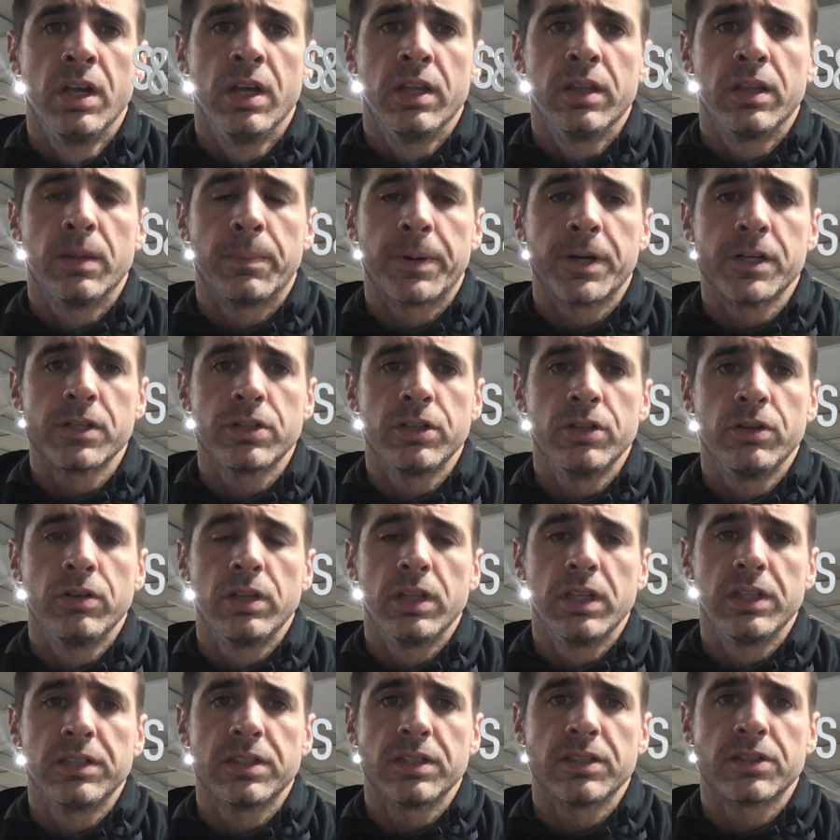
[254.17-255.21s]
the person who
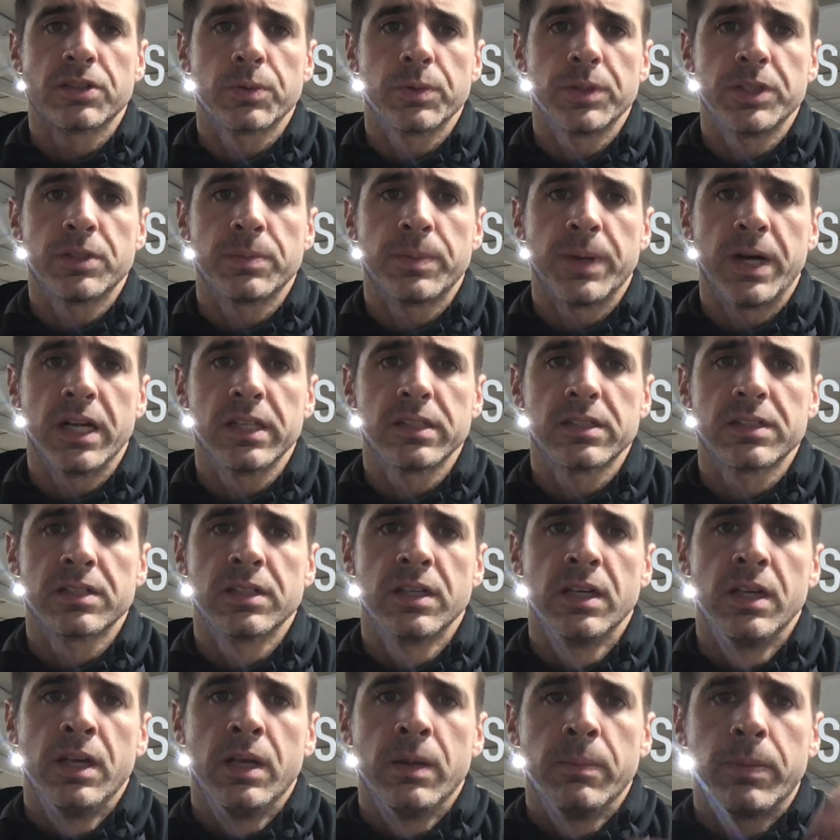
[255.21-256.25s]
elicits a response,
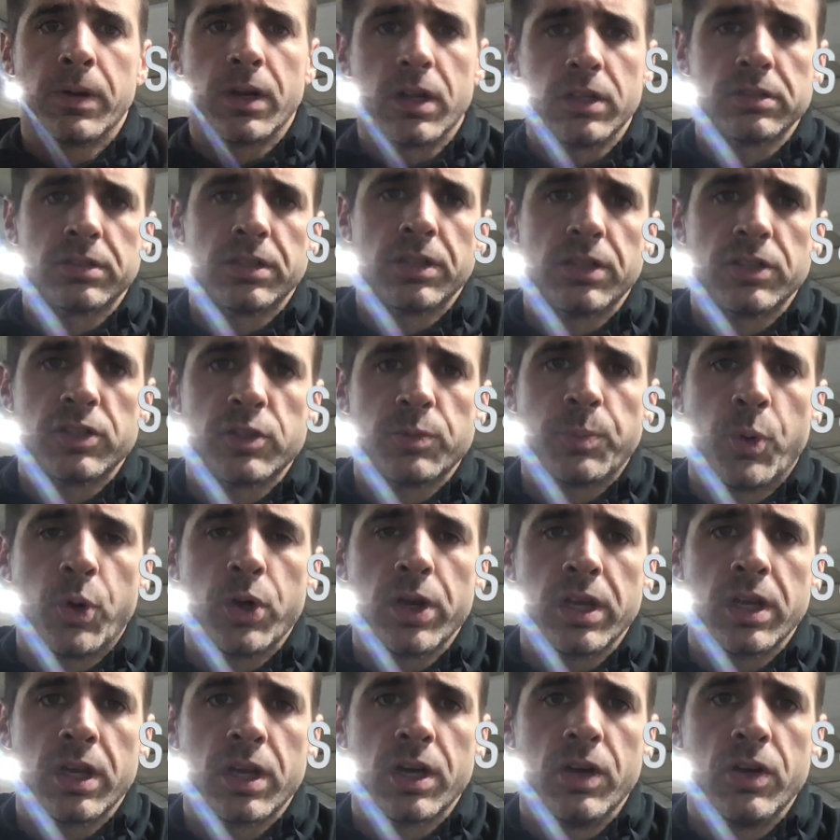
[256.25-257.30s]
but also the
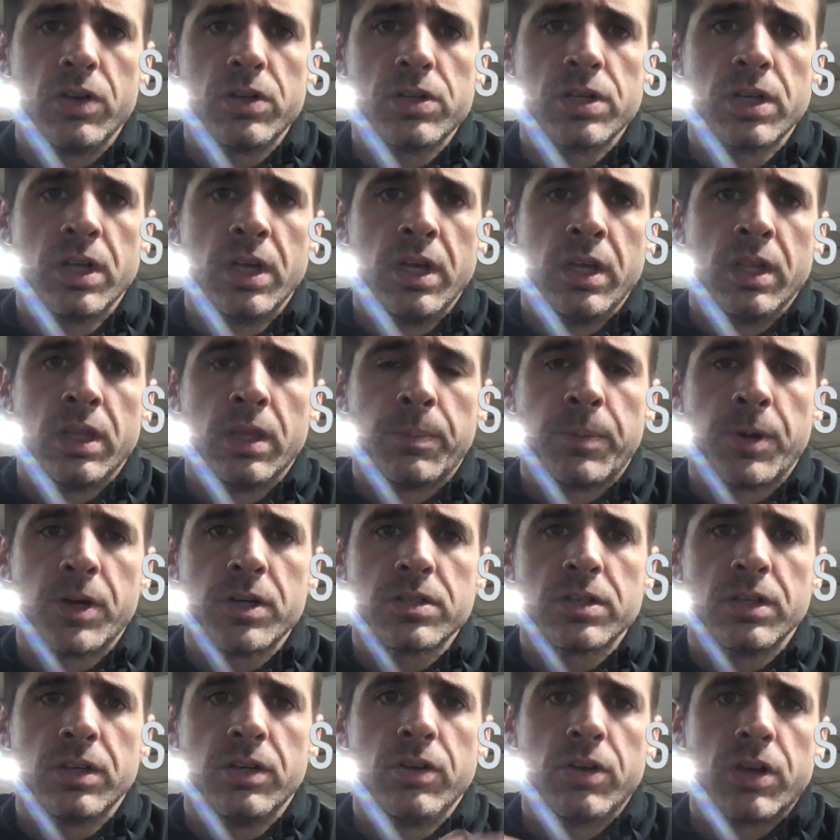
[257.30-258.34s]
sporting coach, the
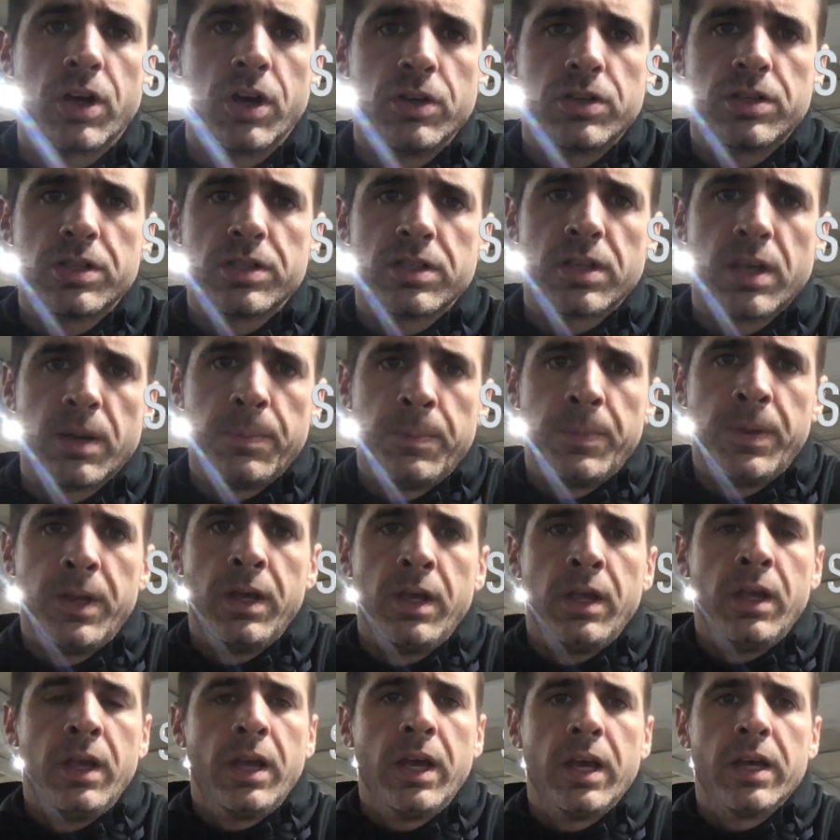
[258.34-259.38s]
person who coaches them
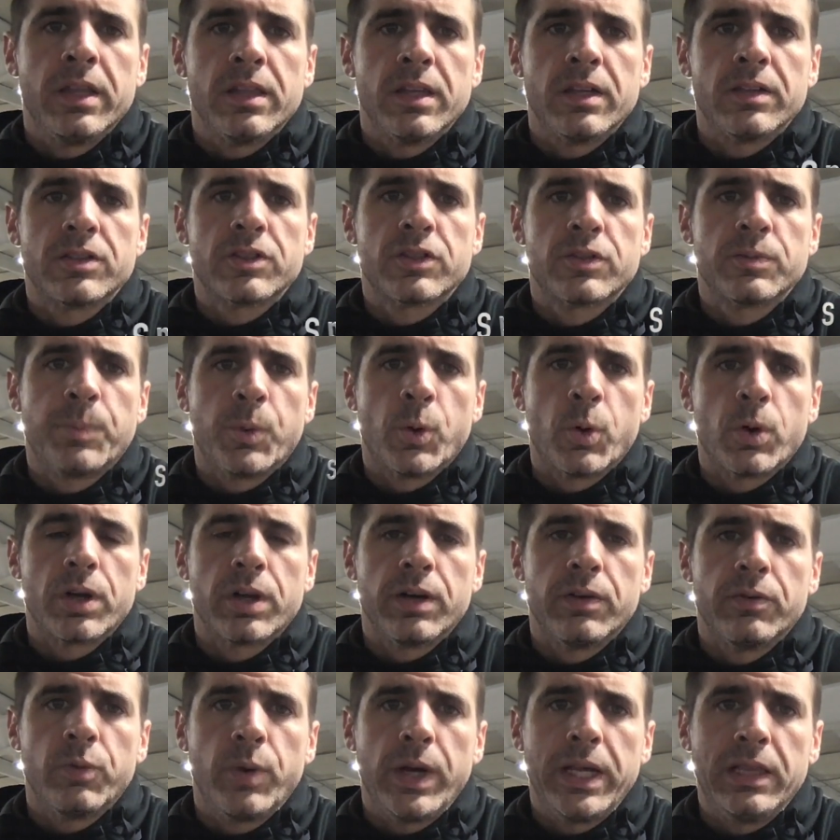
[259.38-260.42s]
in the sport
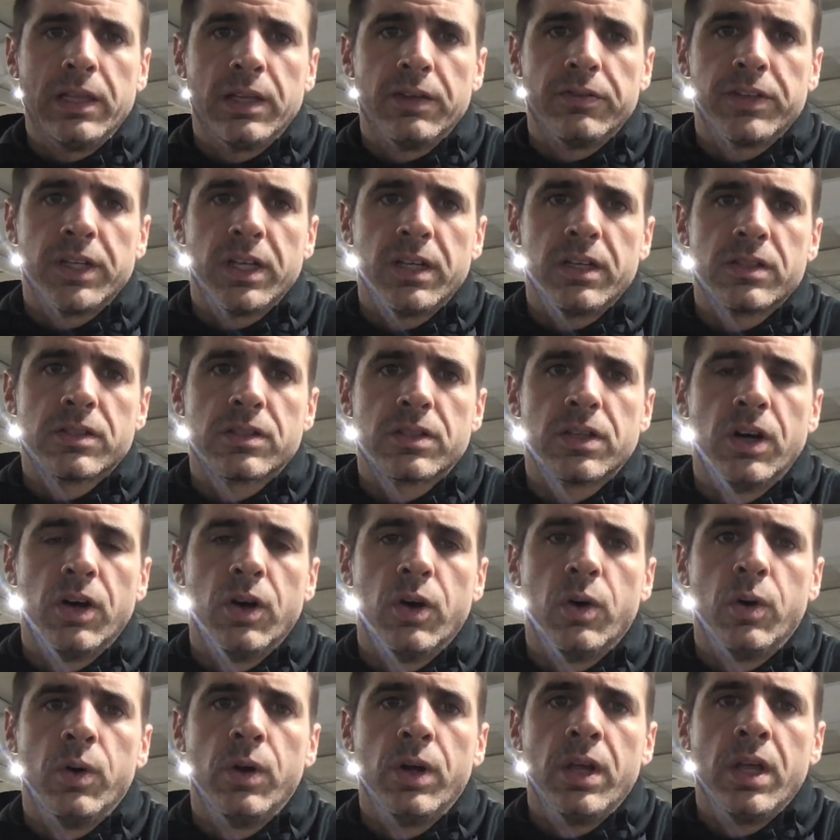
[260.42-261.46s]
of weightlifting.
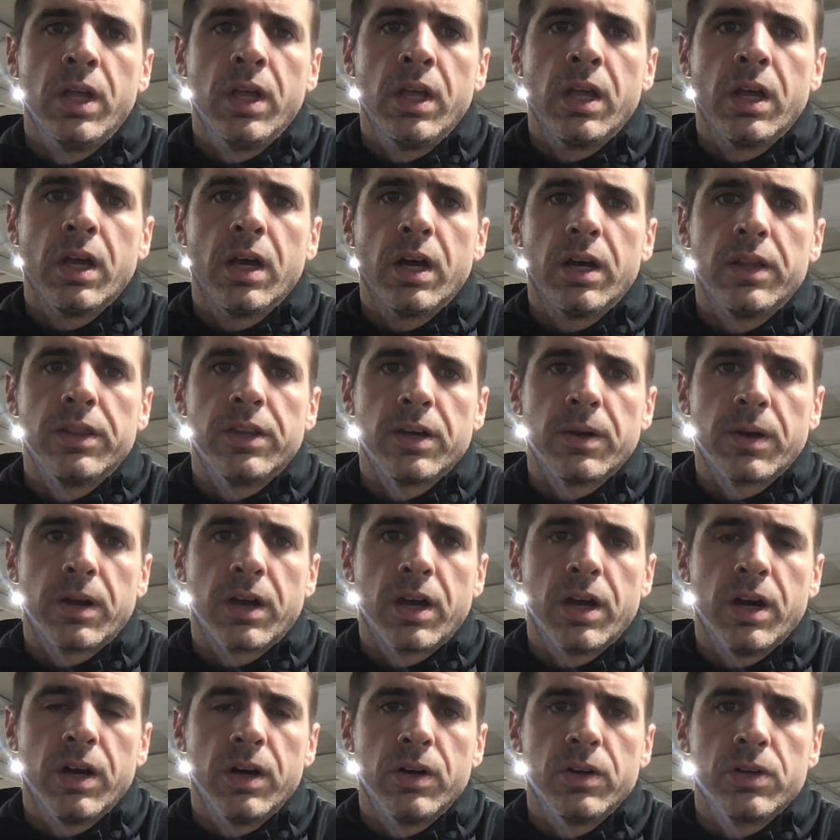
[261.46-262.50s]
So the
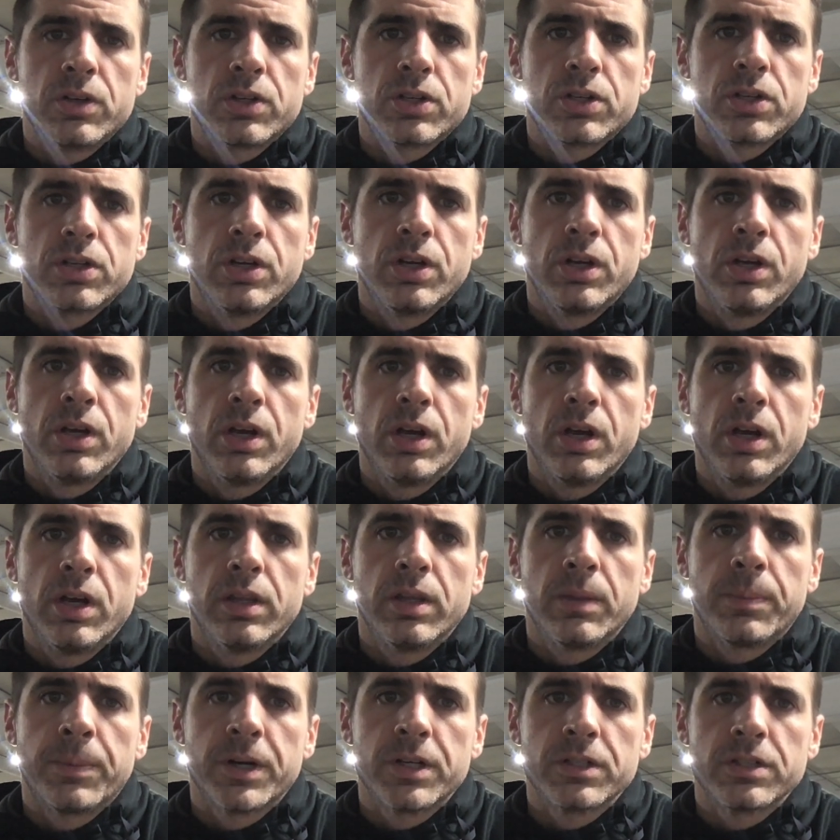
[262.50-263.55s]

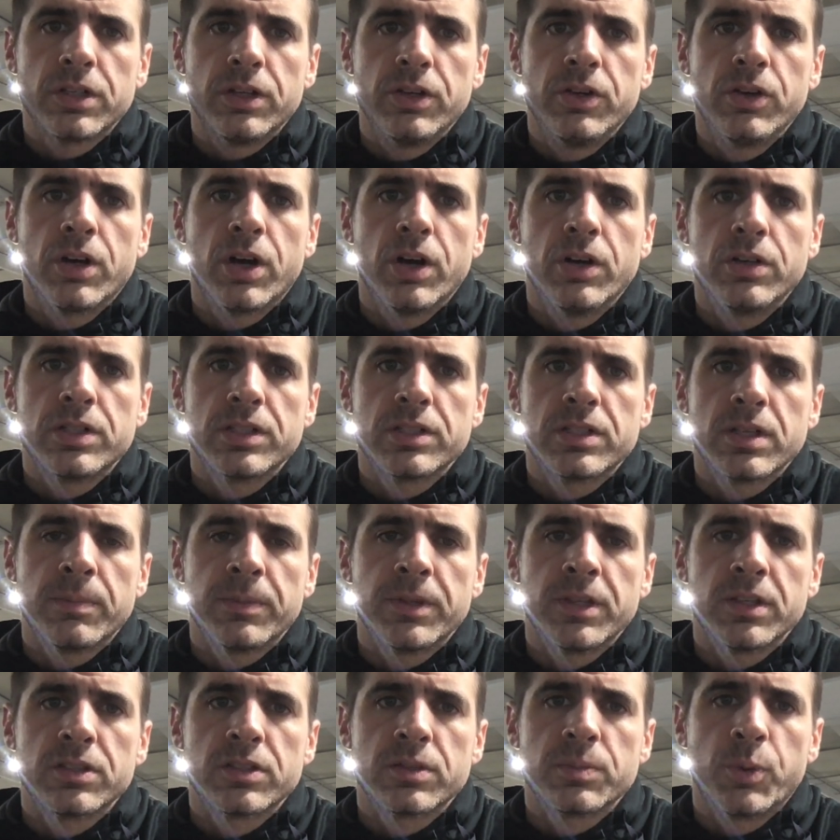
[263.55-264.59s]
person who coaches them
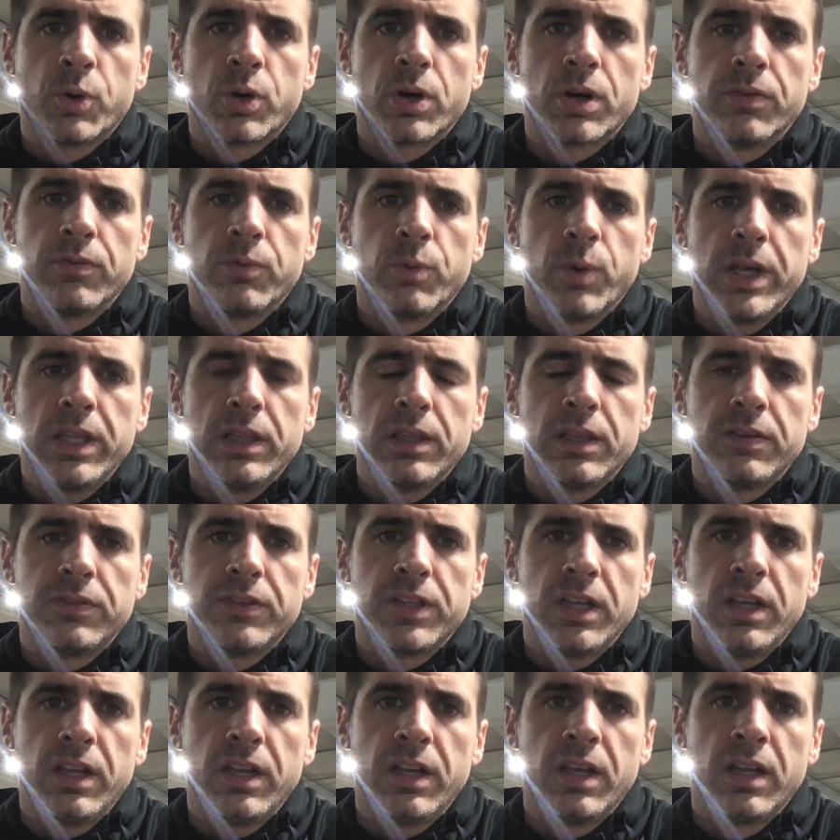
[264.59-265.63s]
in the sport of
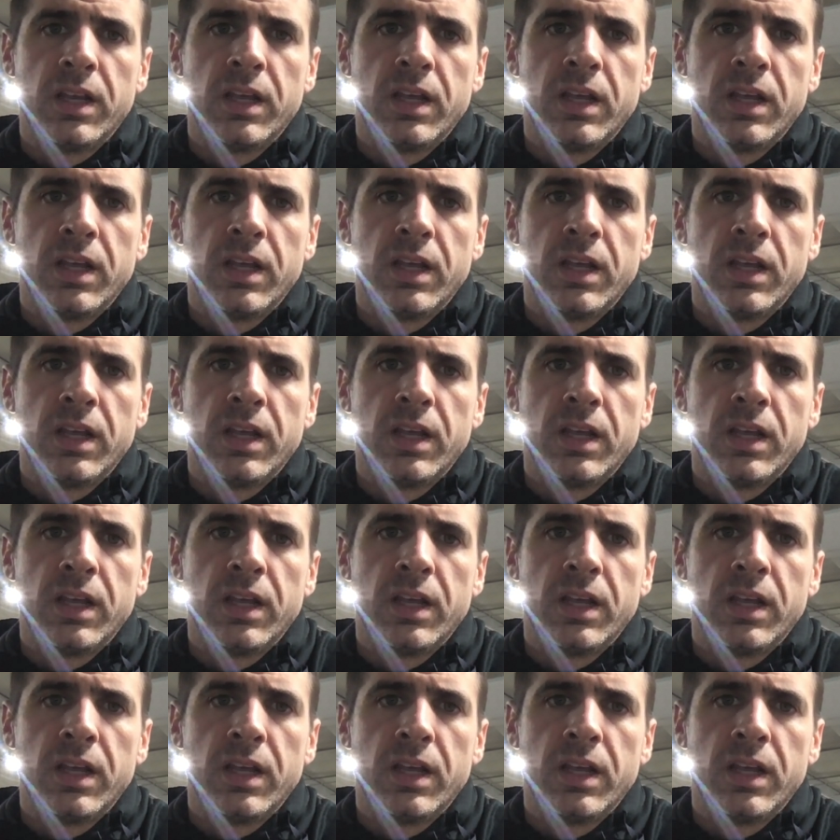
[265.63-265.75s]
weightlifting